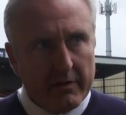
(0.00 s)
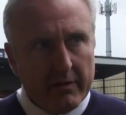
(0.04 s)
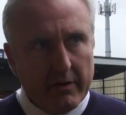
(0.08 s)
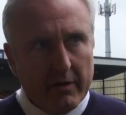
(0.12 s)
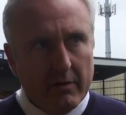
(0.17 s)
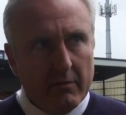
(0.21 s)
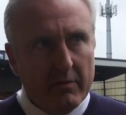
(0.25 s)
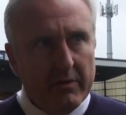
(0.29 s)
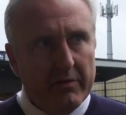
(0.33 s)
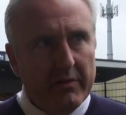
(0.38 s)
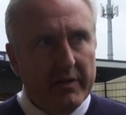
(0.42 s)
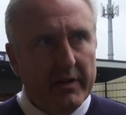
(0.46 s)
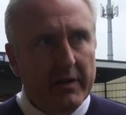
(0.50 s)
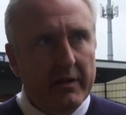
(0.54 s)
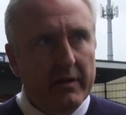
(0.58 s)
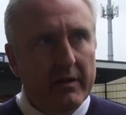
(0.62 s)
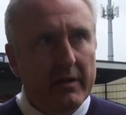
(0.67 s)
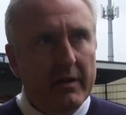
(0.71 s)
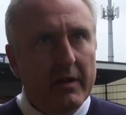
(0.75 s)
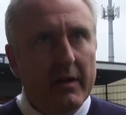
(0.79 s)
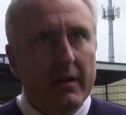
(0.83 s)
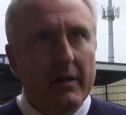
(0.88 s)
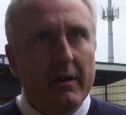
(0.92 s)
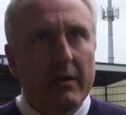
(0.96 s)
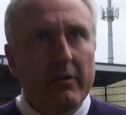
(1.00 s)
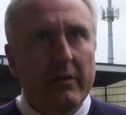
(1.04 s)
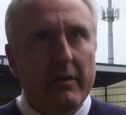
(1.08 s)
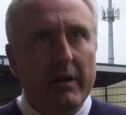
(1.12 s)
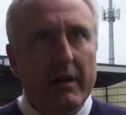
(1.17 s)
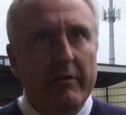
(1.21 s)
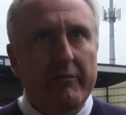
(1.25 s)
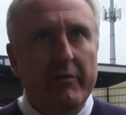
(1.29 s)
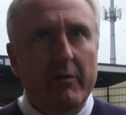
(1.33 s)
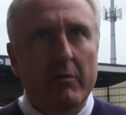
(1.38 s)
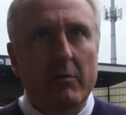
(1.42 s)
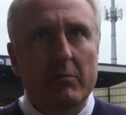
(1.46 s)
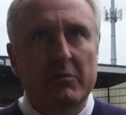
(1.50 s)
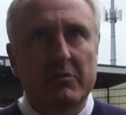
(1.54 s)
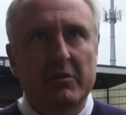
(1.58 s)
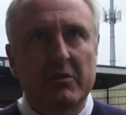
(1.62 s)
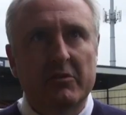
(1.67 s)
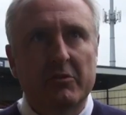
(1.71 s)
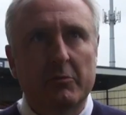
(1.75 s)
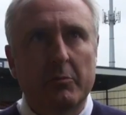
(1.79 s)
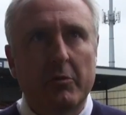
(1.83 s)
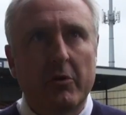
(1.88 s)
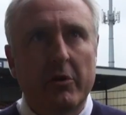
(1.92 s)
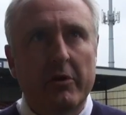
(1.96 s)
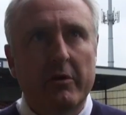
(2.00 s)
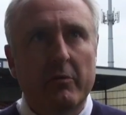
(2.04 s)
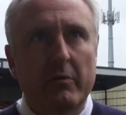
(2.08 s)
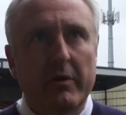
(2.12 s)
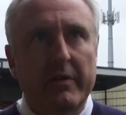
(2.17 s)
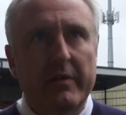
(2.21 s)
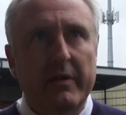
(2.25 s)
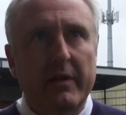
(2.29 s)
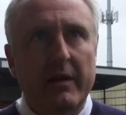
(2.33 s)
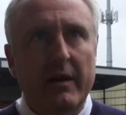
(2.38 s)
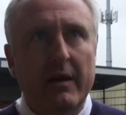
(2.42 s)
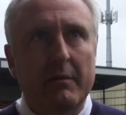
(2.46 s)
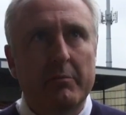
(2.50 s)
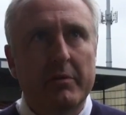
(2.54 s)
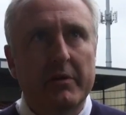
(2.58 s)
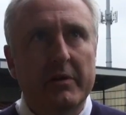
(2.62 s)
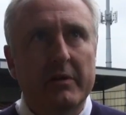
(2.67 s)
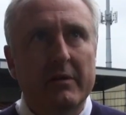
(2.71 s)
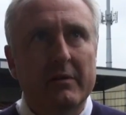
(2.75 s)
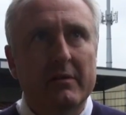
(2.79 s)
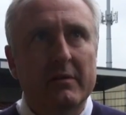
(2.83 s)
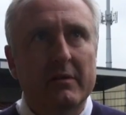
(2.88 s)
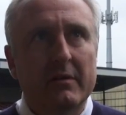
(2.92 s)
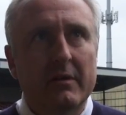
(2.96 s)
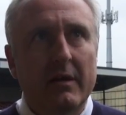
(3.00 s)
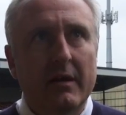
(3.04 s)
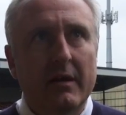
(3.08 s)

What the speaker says: You know, I think everyone was disappointed when that happened.